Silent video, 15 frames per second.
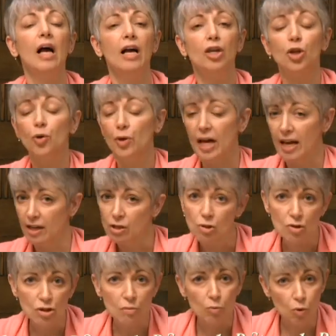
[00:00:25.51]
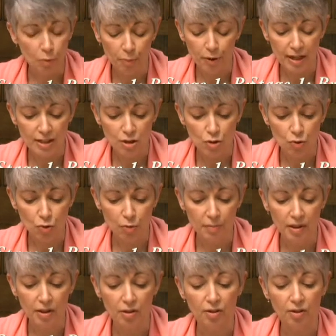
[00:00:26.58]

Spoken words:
You can do some more brainstorming.